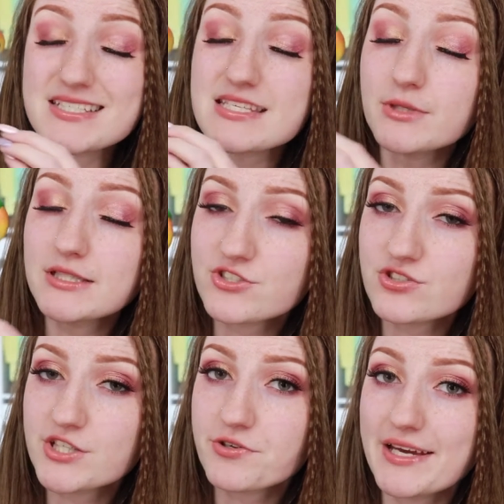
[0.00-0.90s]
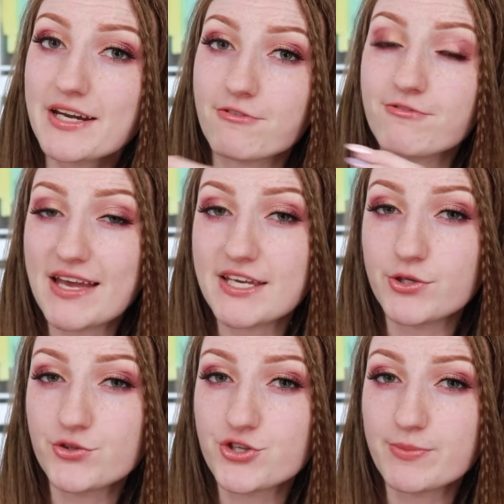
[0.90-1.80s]
someone literally created a fake
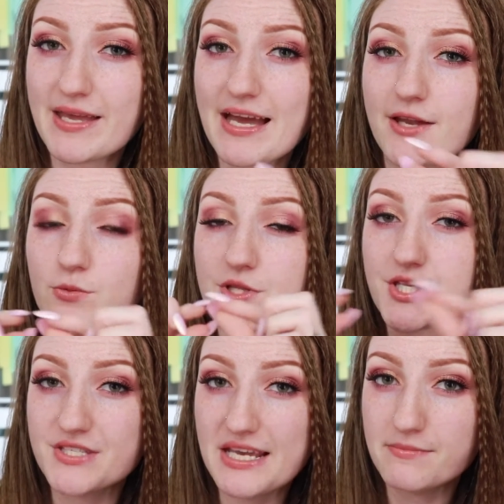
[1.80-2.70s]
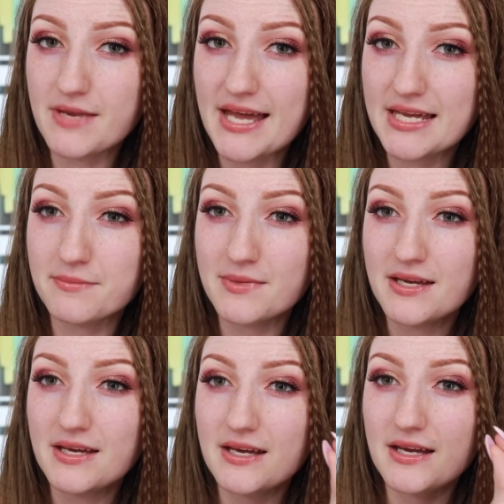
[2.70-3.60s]
YouTube account with the same name
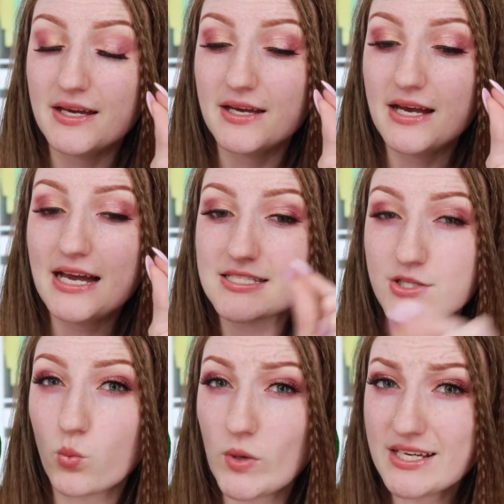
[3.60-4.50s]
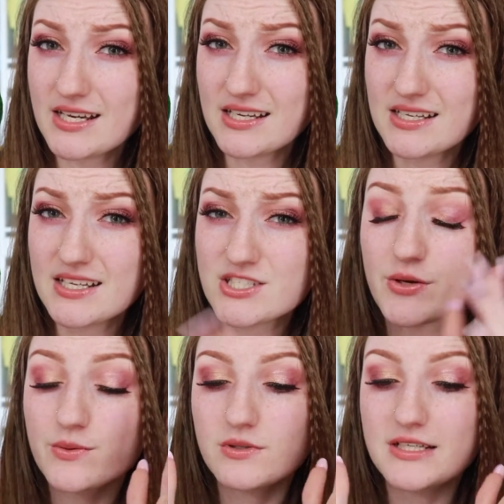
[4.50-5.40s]
as the winner,
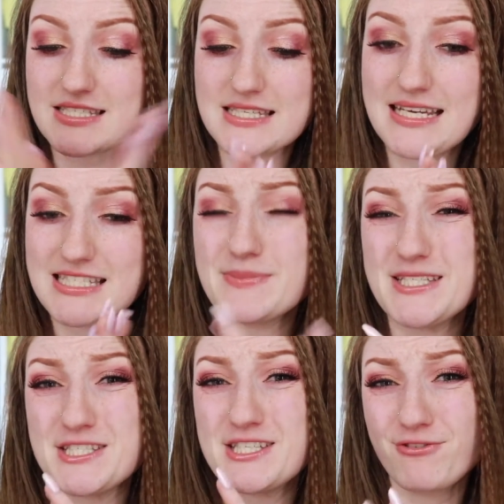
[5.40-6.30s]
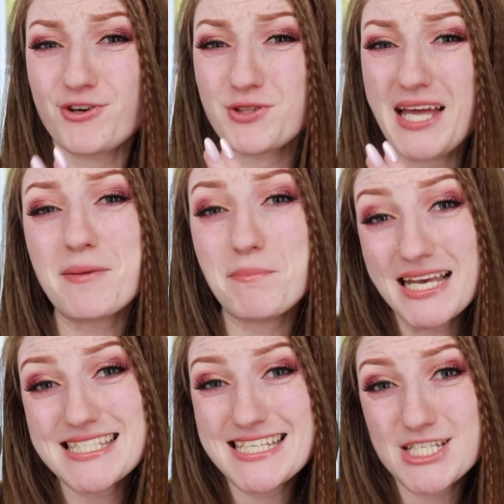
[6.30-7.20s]
so it's a bit difficult and
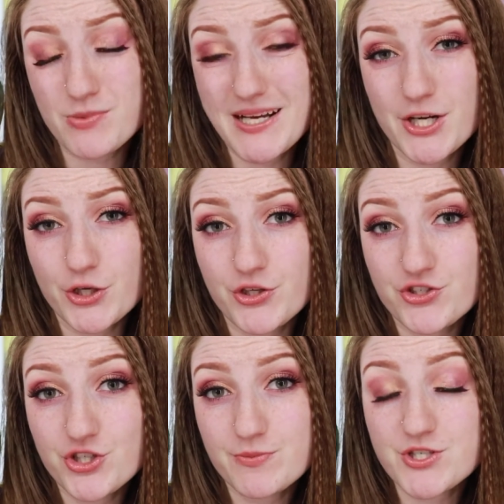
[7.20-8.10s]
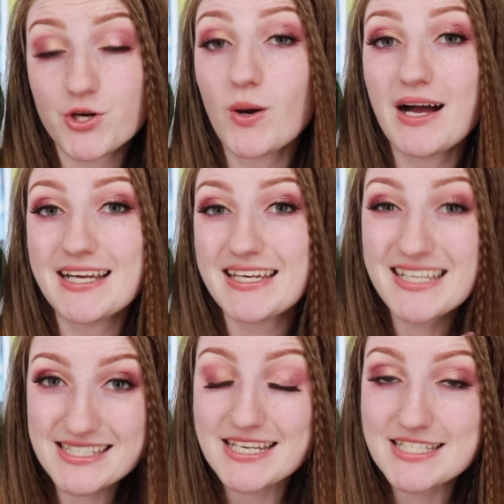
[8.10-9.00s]
messy to run it on YouTube, so it
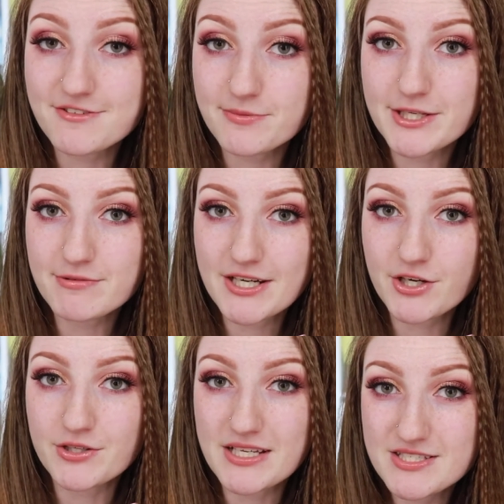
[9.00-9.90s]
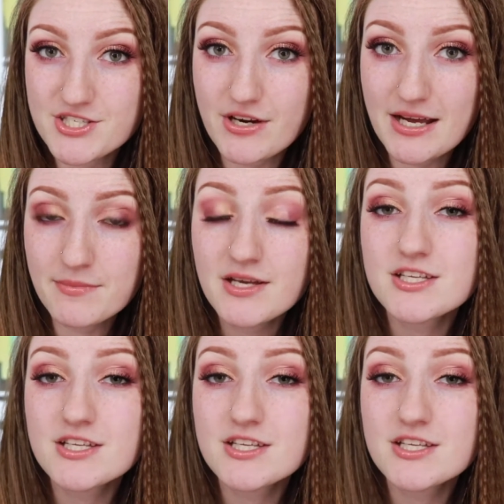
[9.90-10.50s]
is easier for me to run it on Instagram.